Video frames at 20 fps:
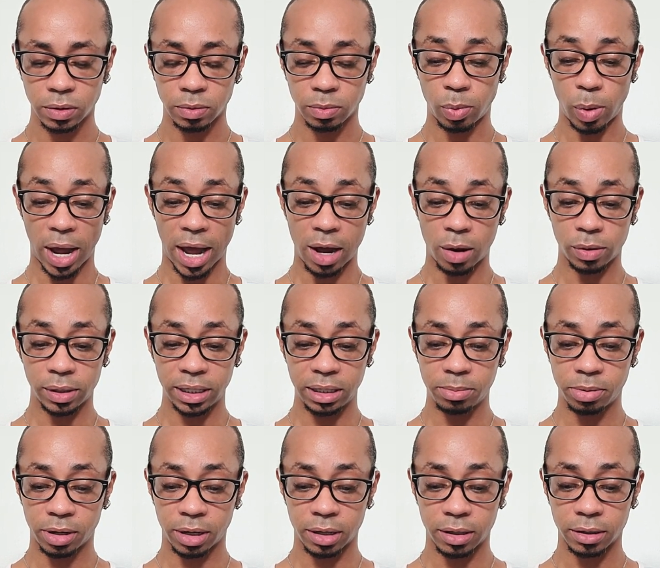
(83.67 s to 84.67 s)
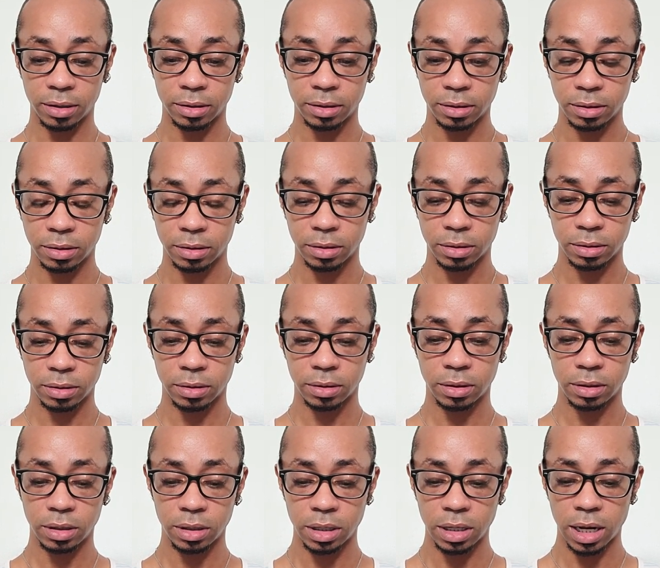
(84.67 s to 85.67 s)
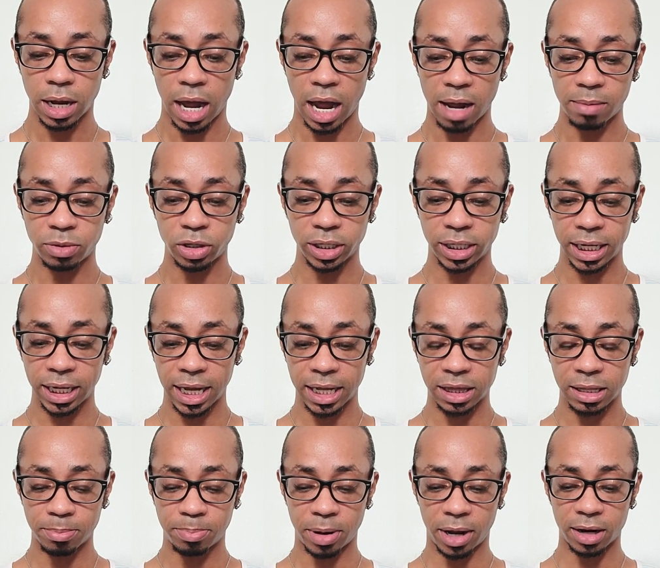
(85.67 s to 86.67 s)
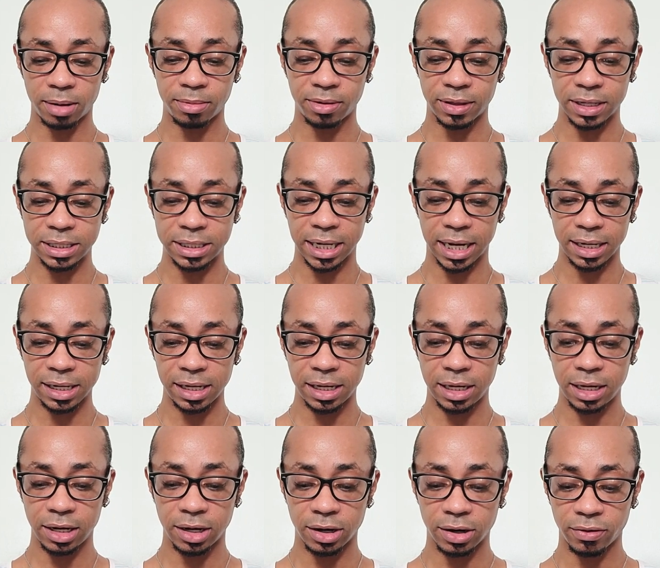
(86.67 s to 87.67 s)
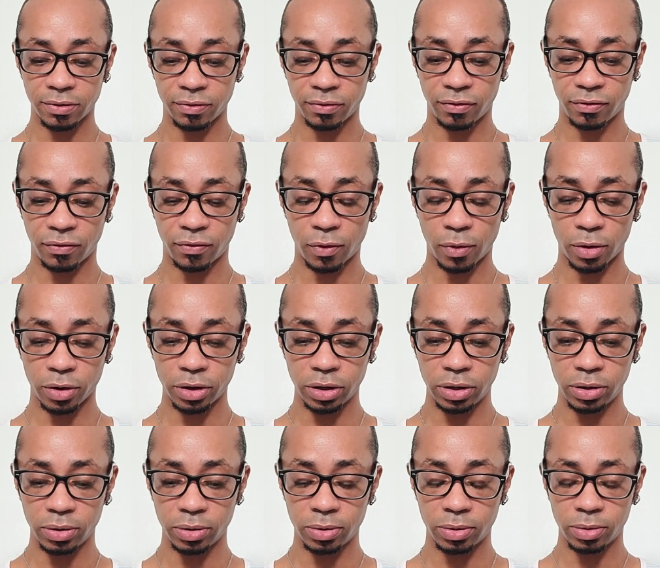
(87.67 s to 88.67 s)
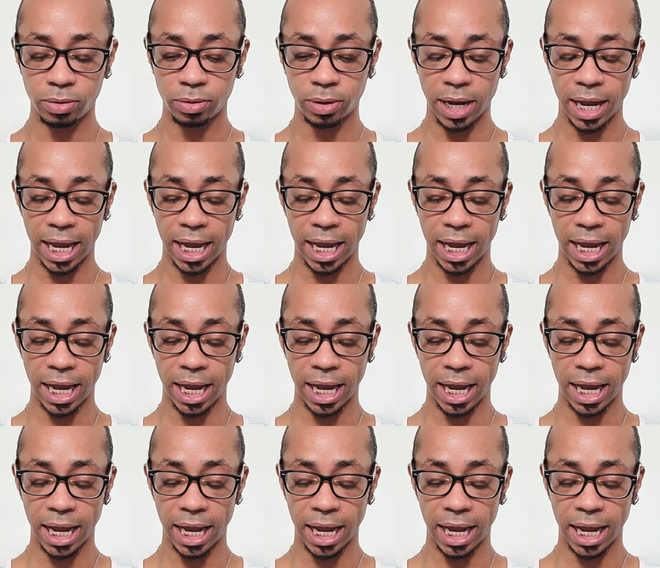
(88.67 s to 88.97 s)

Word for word: Wow, Libra. I'm looking at the bottom of the deck here for you,